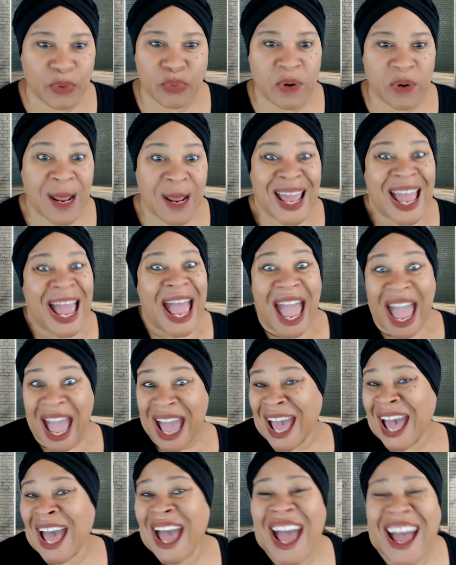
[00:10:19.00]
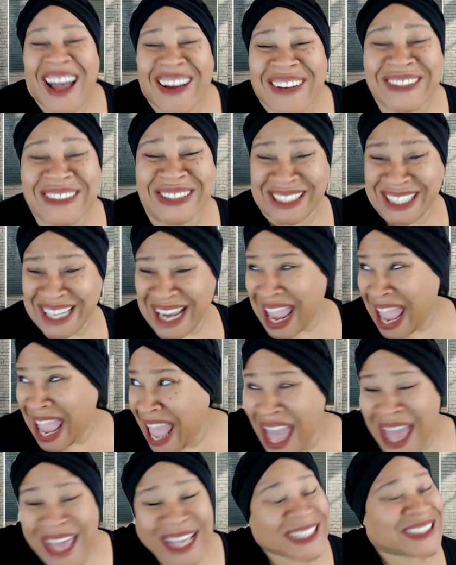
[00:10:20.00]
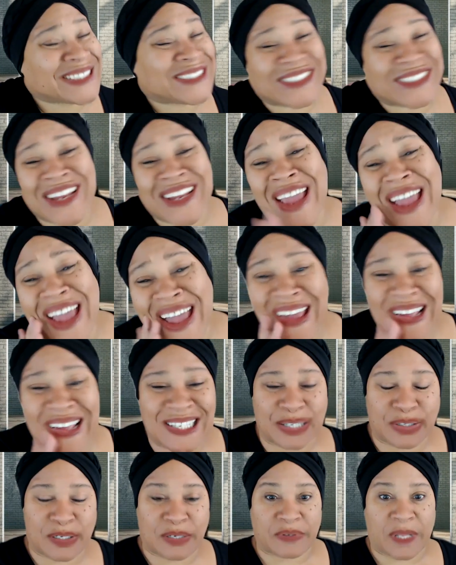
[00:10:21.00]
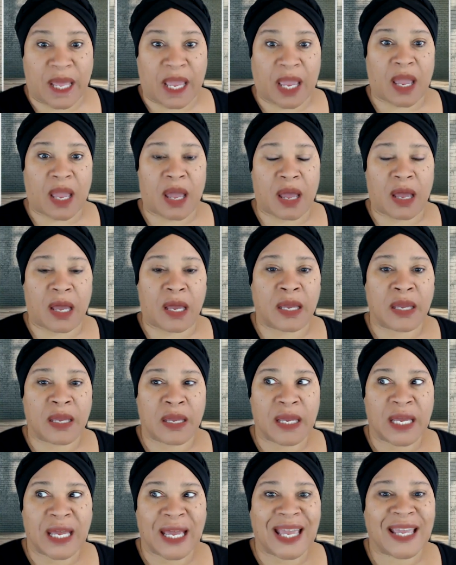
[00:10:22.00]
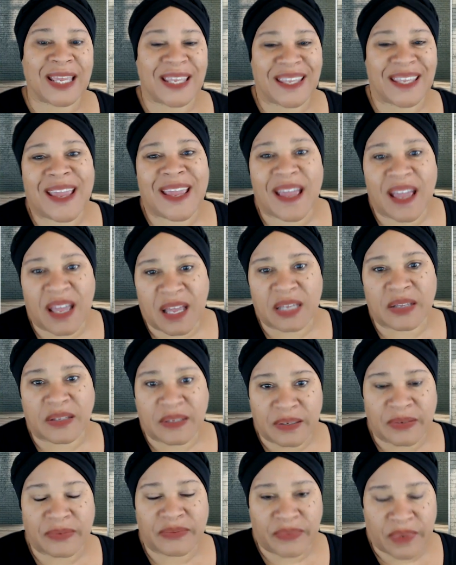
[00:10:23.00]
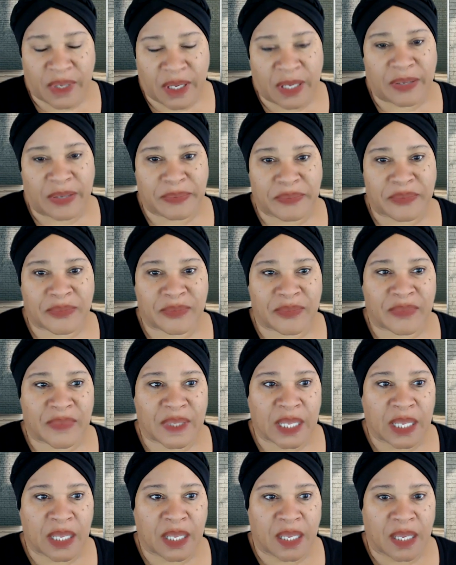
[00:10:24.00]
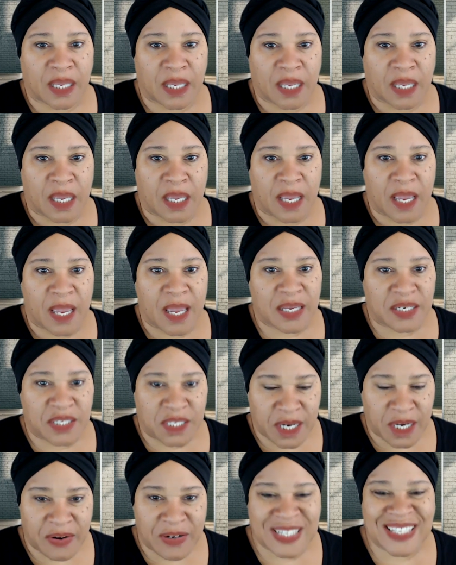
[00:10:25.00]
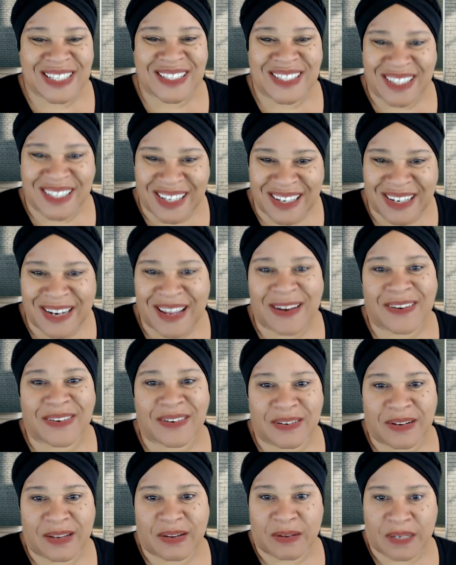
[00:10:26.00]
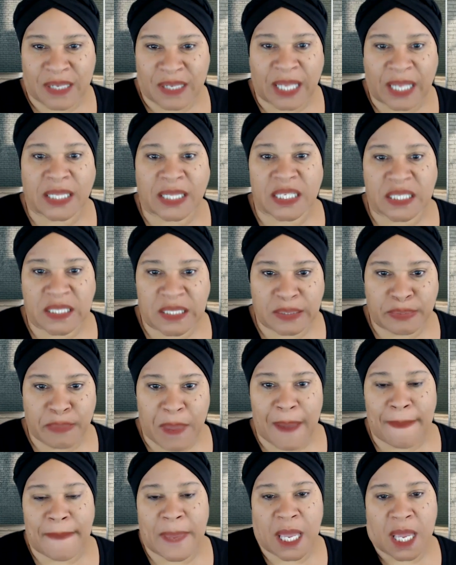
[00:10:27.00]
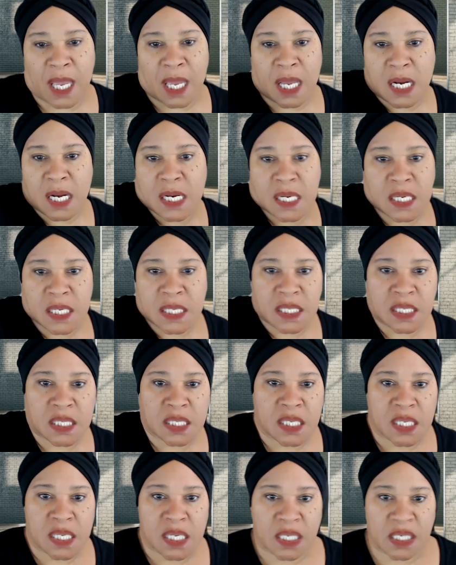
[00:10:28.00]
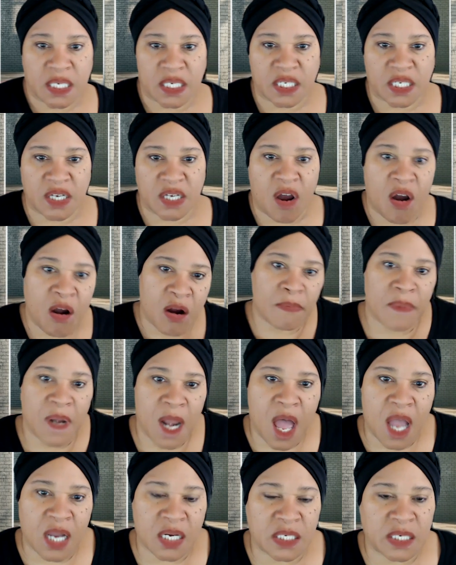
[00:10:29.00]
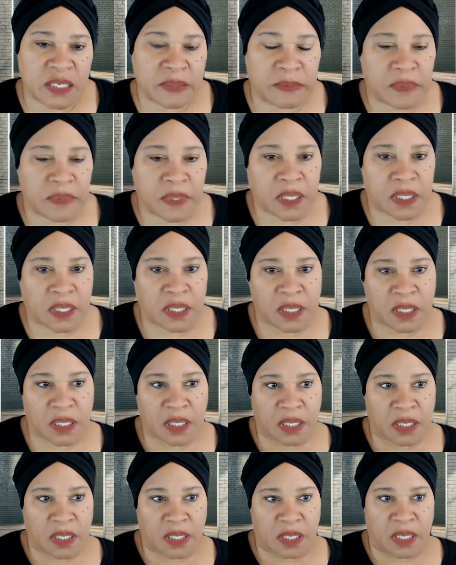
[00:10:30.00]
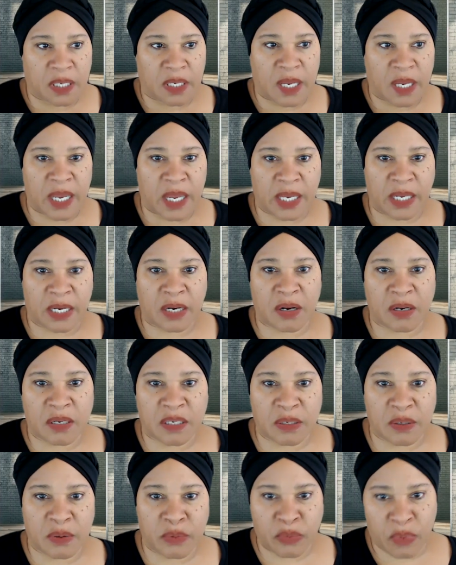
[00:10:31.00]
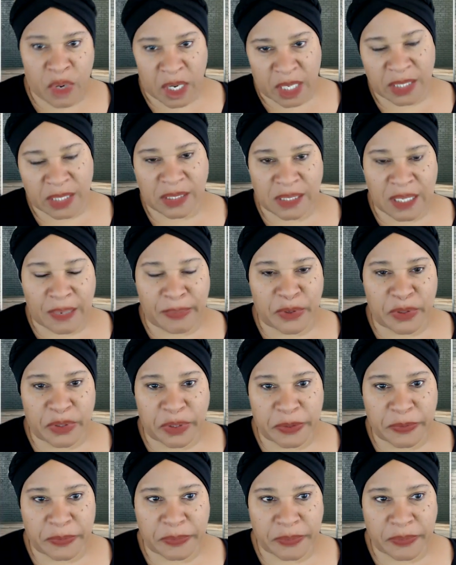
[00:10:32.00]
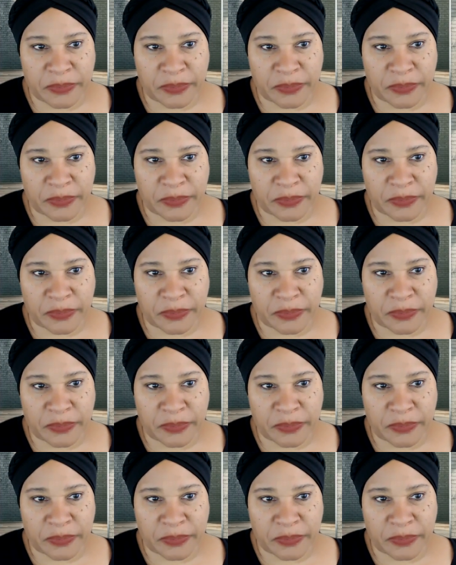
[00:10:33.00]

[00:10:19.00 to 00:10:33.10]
we oh, Jesus, Jesus. And she like, uh, yeah, yeah. And Sharon's just looking at her like, this is my man. She arm locked him. And what could Summer do?